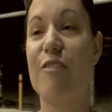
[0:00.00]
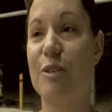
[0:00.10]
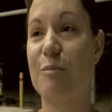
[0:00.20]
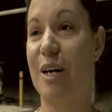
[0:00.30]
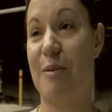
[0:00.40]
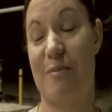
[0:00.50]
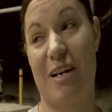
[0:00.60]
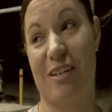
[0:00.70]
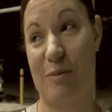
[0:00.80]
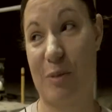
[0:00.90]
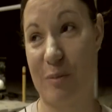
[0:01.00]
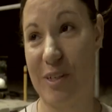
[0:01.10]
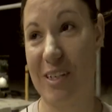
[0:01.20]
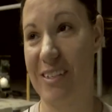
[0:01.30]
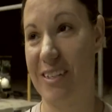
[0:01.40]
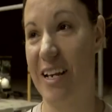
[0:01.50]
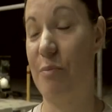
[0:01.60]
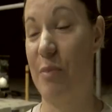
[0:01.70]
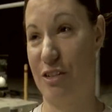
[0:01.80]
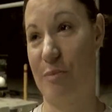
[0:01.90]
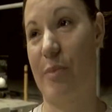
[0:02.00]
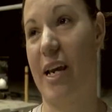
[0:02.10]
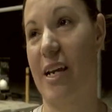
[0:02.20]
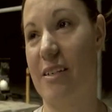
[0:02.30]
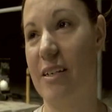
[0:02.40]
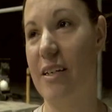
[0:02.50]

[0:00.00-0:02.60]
Every bomb has its purpose and a major impact.